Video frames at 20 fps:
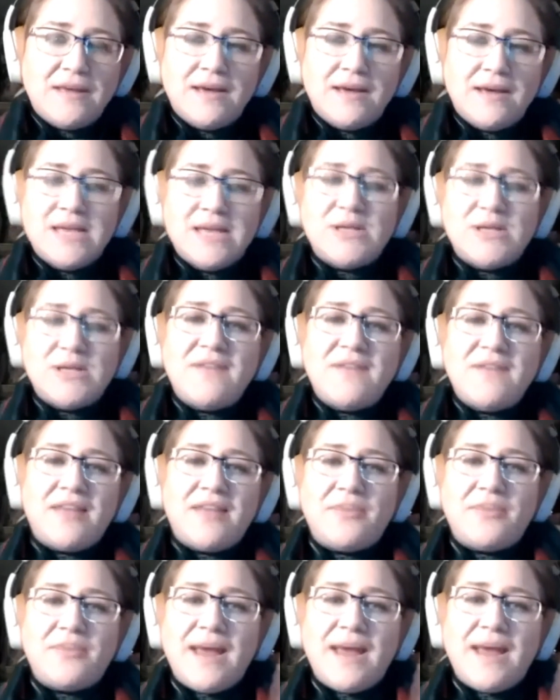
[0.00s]
So I've
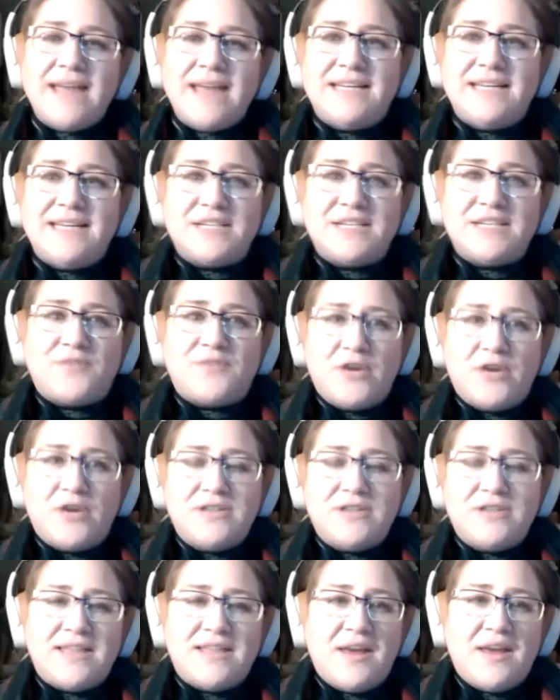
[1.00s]
got 3 ideas for
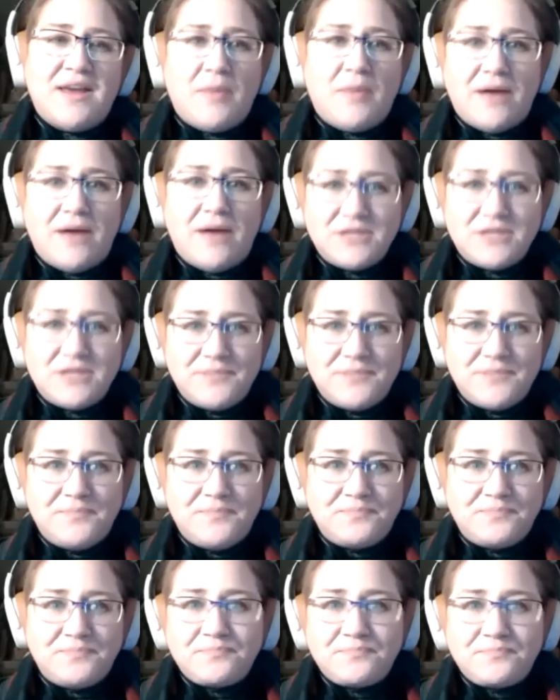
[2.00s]
you to think about.
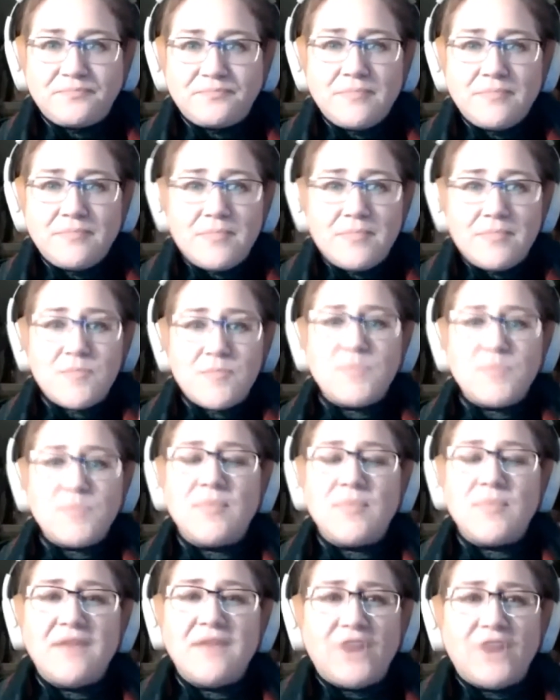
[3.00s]

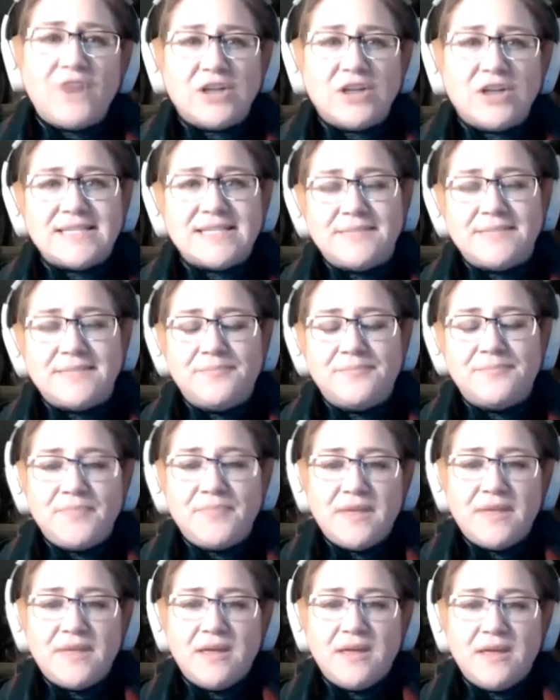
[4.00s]
First,
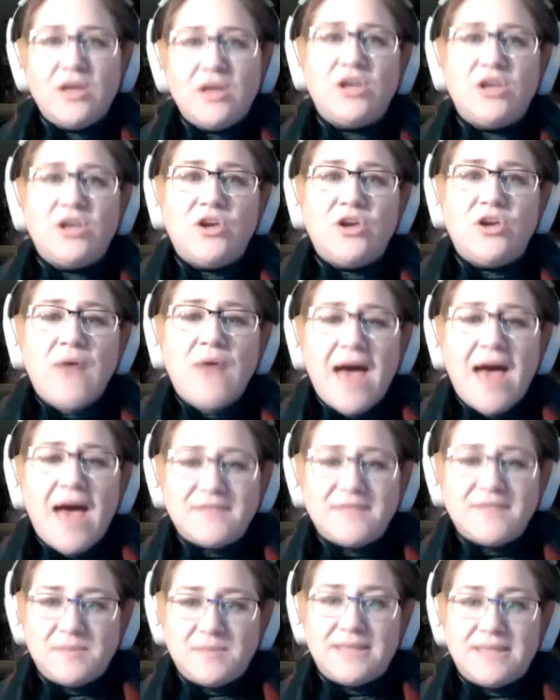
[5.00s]
you
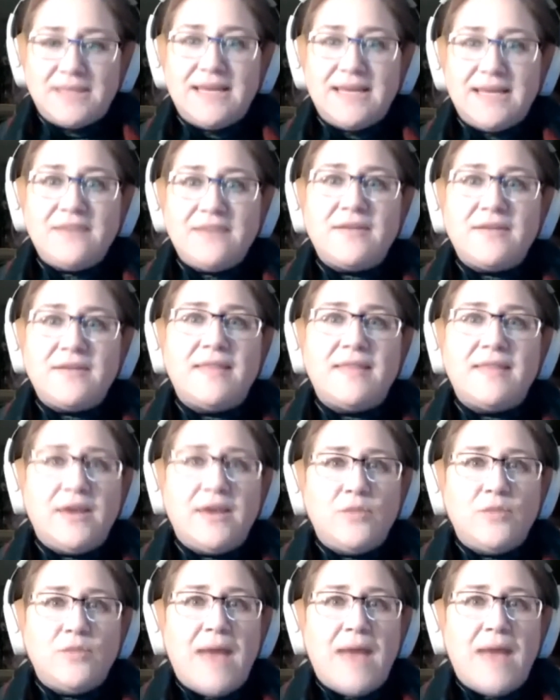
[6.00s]
have to believe that
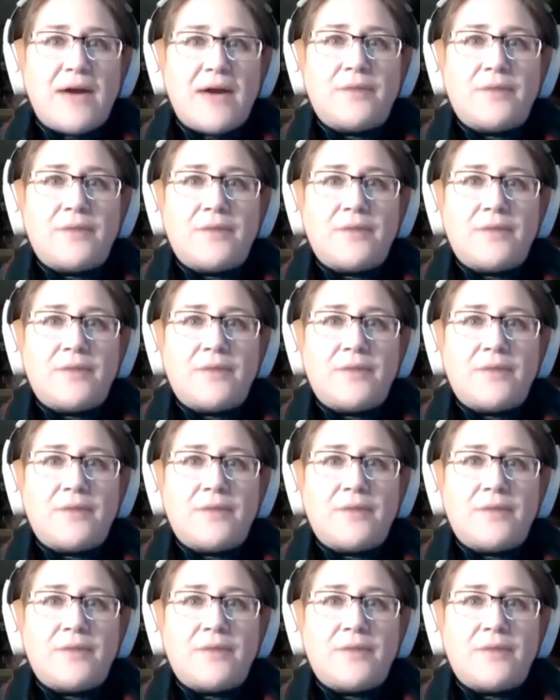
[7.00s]
you matter.